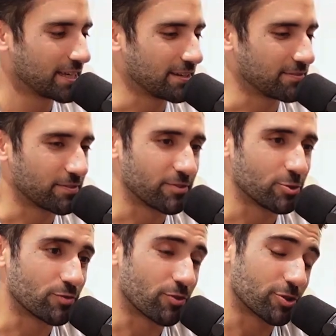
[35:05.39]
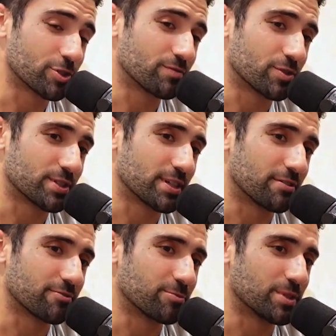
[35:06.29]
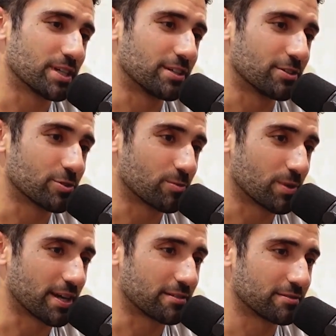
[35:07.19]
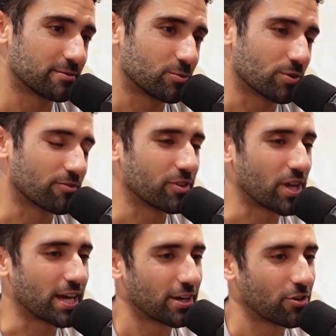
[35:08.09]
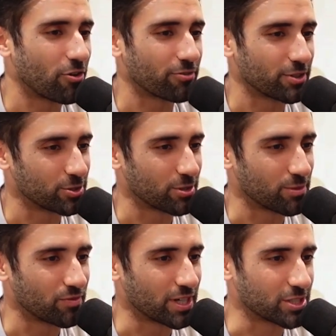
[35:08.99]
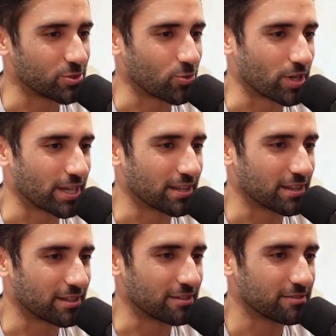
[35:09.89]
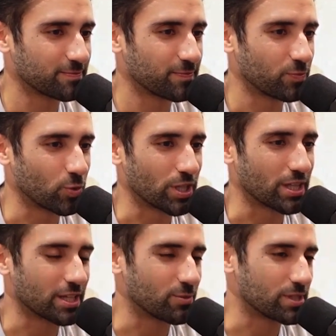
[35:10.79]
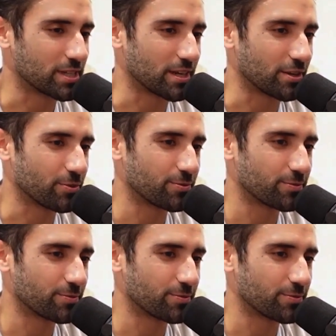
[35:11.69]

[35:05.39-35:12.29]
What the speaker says: If the future version of yourself from 10 years from now were to fly in and offer you some advice in order to get there, what do you think he would say to you?